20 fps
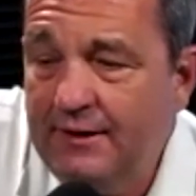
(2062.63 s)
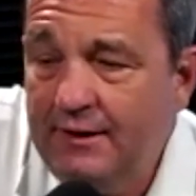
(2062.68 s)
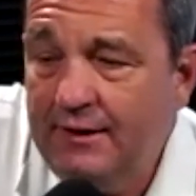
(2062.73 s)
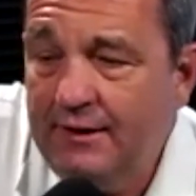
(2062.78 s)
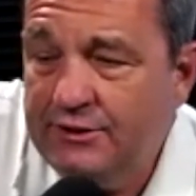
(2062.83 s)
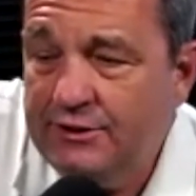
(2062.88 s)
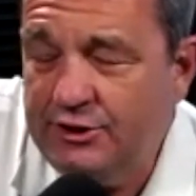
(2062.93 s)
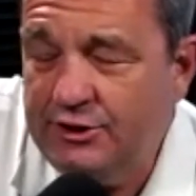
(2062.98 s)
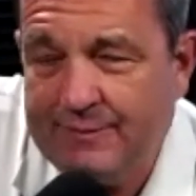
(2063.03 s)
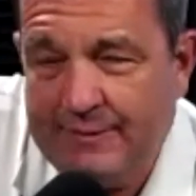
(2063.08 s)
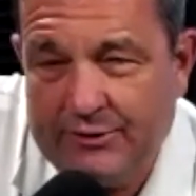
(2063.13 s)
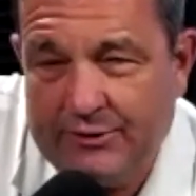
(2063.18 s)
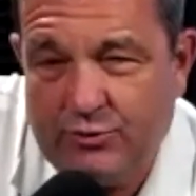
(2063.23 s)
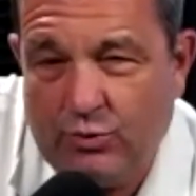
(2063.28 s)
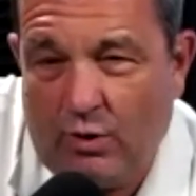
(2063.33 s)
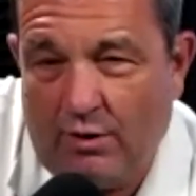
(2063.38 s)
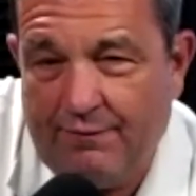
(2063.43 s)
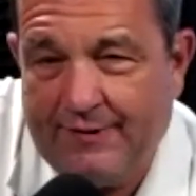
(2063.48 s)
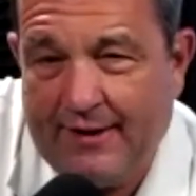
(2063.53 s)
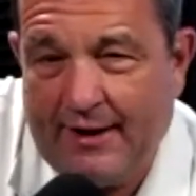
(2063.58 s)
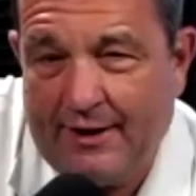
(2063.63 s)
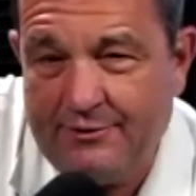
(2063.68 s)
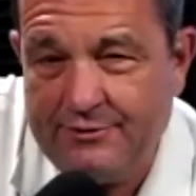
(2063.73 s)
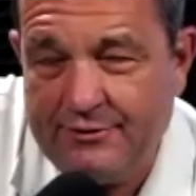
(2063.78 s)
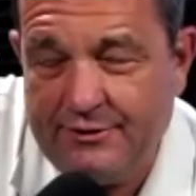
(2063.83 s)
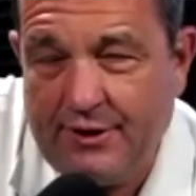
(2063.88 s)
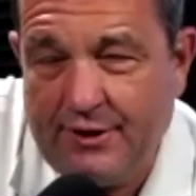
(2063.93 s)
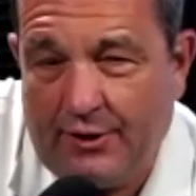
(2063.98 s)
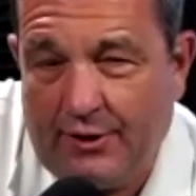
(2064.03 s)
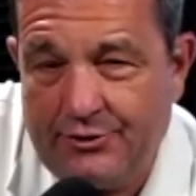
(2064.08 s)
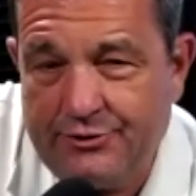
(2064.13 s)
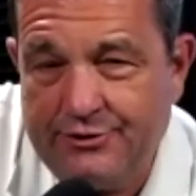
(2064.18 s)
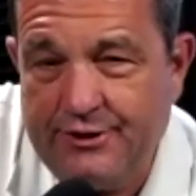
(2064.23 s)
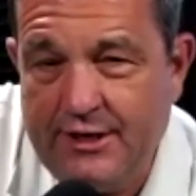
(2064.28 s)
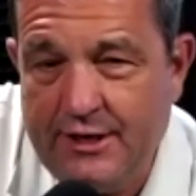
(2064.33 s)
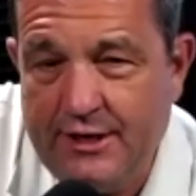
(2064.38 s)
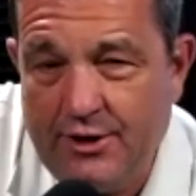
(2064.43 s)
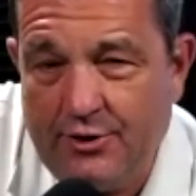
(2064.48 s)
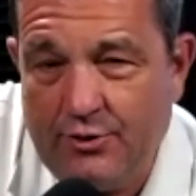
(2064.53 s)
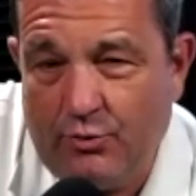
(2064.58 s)
So you spend $12,000 a
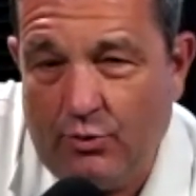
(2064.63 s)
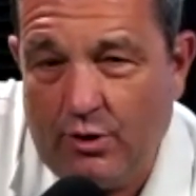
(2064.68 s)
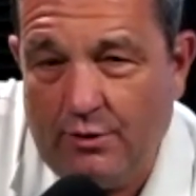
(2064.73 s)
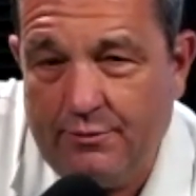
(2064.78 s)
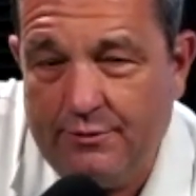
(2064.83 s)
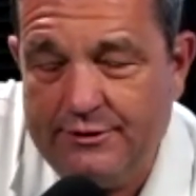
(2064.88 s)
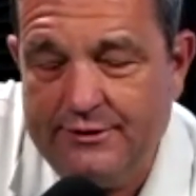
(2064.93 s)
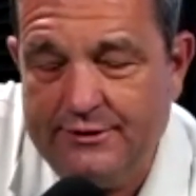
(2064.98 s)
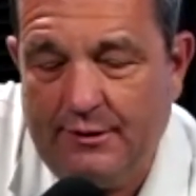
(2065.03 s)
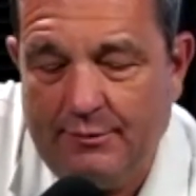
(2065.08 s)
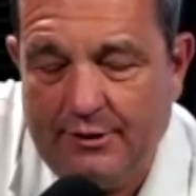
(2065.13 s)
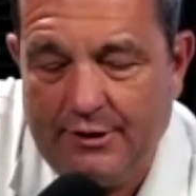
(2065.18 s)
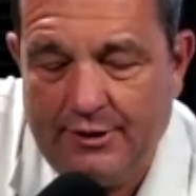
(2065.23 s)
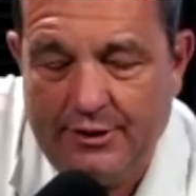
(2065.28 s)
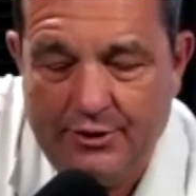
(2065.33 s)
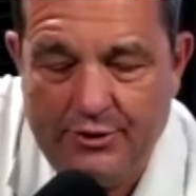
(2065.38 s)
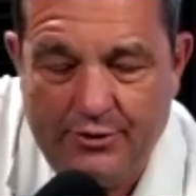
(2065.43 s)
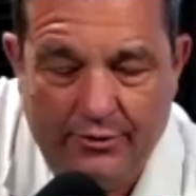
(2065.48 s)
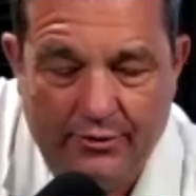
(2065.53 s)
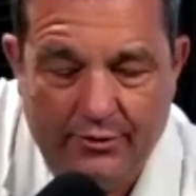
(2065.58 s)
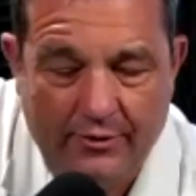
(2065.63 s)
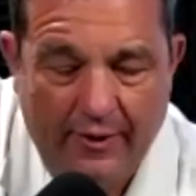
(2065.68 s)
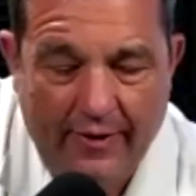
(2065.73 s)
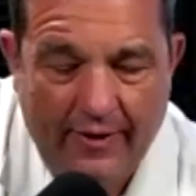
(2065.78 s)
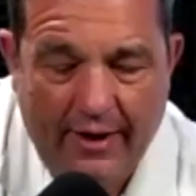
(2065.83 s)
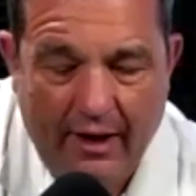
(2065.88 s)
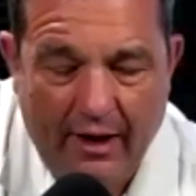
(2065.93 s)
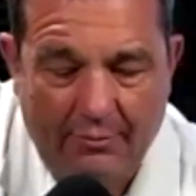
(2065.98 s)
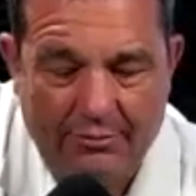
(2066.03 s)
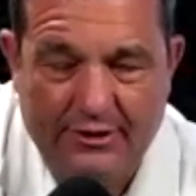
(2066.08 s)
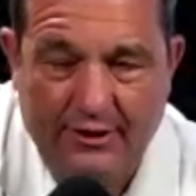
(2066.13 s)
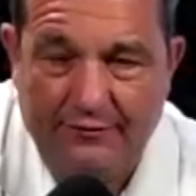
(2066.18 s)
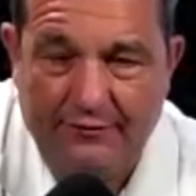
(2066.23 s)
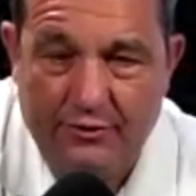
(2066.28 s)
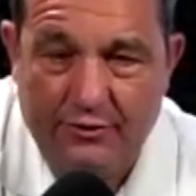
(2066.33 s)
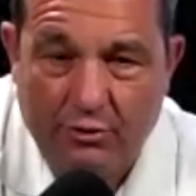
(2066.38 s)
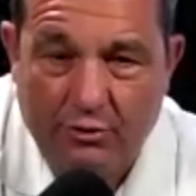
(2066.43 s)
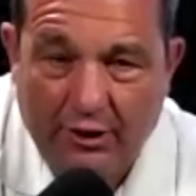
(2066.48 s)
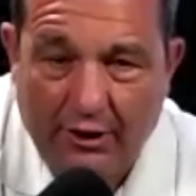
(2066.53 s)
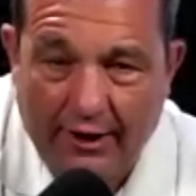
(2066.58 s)
year to work with someone who helps give you
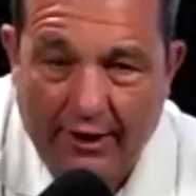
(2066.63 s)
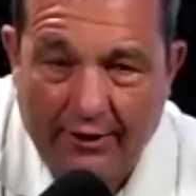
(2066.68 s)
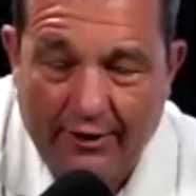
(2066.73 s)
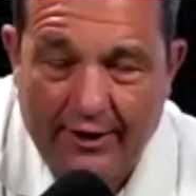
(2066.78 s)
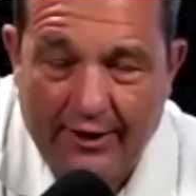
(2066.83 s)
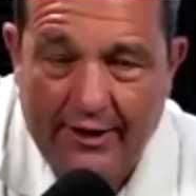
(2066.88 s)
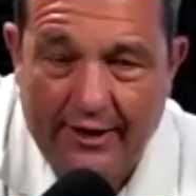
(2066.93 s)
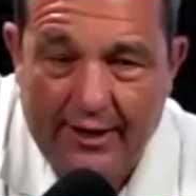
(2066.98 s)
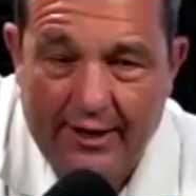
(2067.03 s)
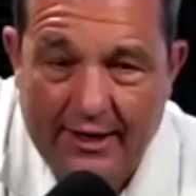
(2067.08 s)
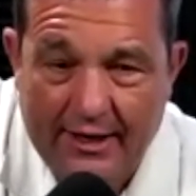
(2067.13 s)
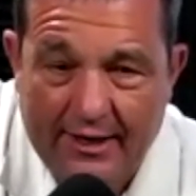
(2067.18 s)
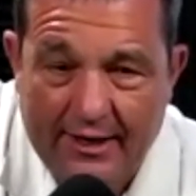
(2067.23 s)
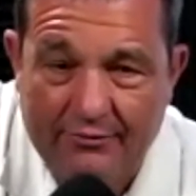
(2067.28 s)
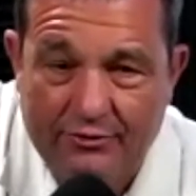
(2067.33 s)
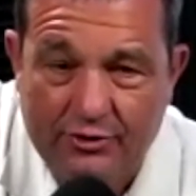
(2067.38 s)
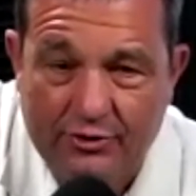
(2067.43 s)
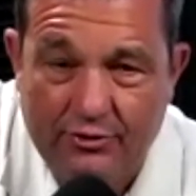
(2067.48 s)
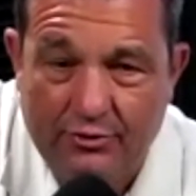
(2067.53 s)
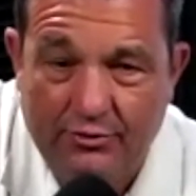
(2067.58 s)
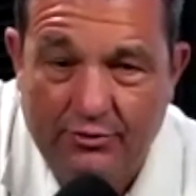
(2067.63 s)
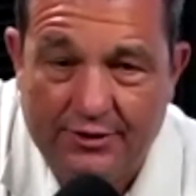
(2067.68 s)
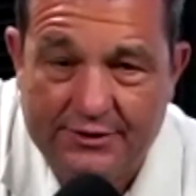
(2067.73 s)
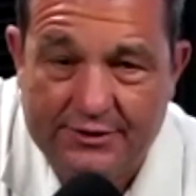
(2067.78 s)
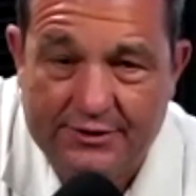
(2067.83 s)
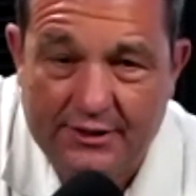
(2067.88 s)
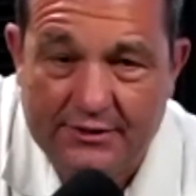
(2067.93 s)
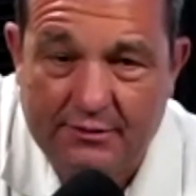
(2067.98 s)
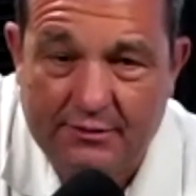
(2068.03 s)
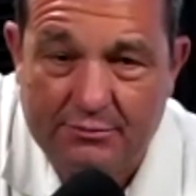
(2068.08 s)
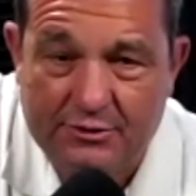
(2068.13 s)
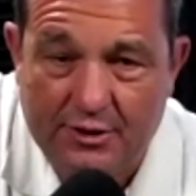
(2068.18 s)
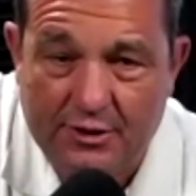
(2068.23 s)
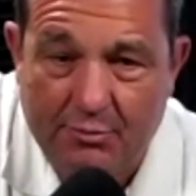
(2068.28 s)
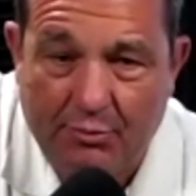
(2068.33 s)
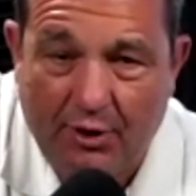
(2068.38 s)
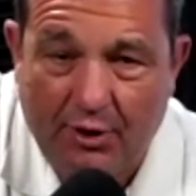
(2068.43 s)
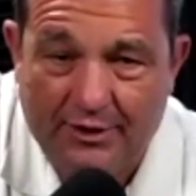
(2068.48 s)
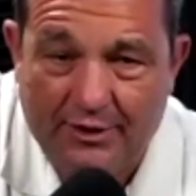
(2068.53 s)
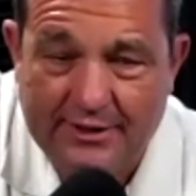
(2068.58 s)
clarity, gives you the systems and the
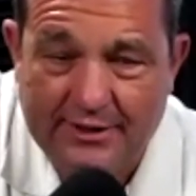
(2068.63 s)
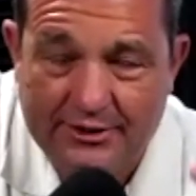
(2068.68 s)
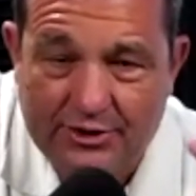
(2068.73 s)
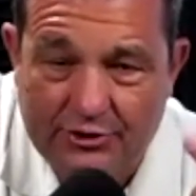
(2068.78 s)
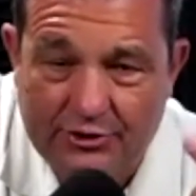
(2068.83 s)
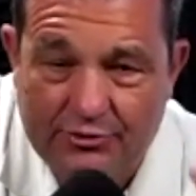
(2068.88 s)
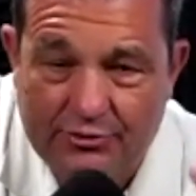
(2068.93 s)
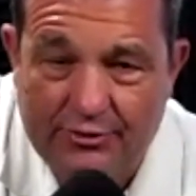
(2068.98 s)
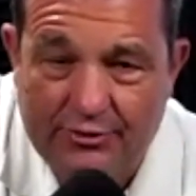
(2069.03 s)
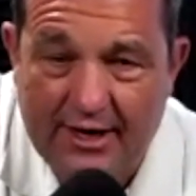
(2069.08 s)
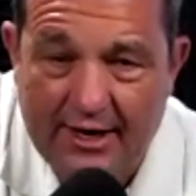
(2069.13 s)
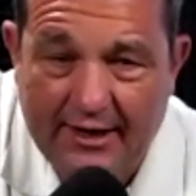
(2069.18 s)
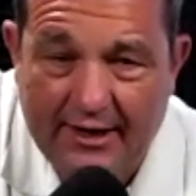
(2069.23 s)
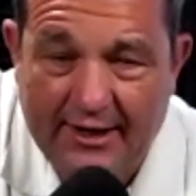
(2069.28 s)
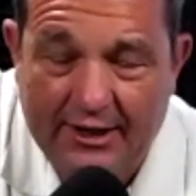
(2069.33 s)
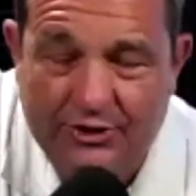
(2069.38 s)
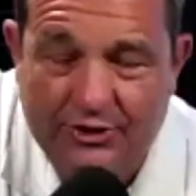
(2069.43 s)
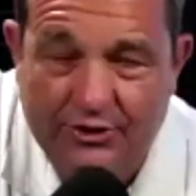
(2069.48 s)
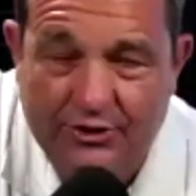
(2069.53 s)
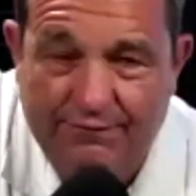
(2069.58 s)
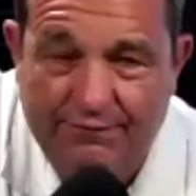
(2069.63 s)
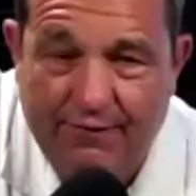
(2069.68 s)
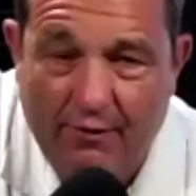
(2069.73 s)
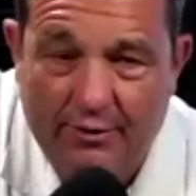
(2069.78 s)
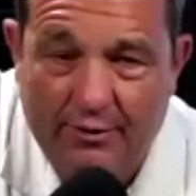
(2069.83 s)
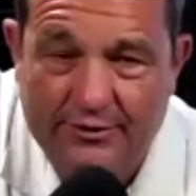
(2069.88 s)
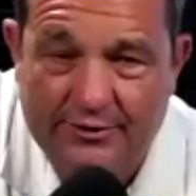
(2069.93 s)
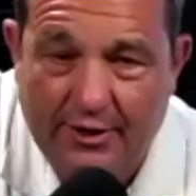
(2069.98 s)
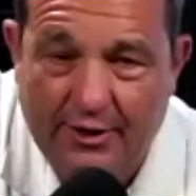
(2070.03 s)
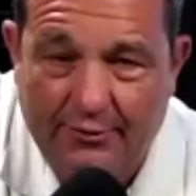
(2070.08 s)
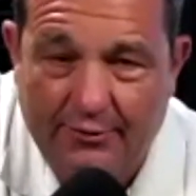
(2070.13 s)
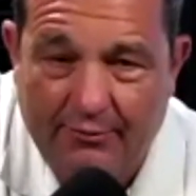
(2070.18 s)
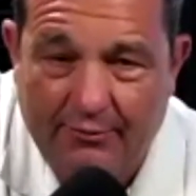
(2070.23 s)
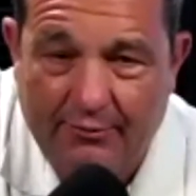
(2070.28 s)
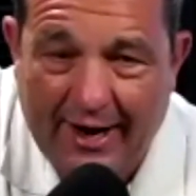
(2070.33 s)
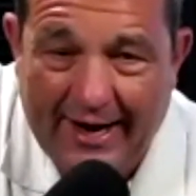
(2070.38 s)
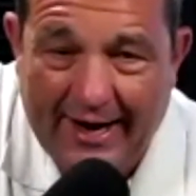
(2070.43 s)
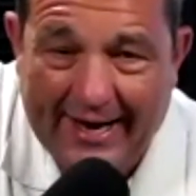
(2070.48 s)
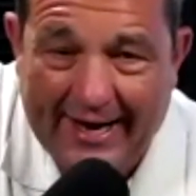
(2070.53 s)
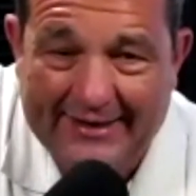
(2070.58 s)
processes you need to get you to focus on the right
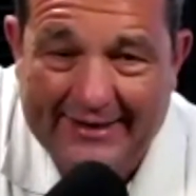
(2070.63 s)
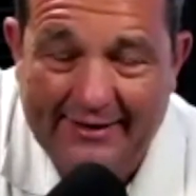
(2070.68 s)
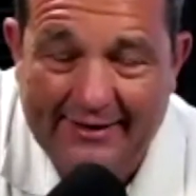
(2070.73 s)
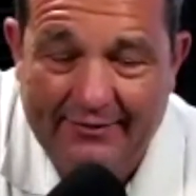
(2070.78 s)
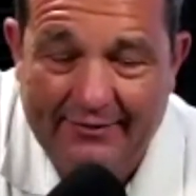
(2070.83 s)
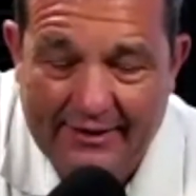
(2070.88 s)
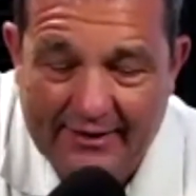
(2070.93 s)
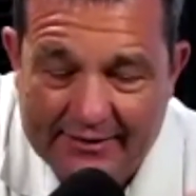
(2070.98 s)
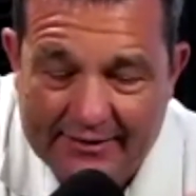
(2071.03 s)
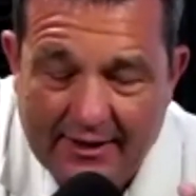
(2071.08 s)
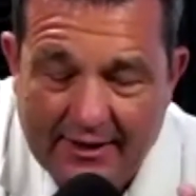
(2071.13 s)
activities,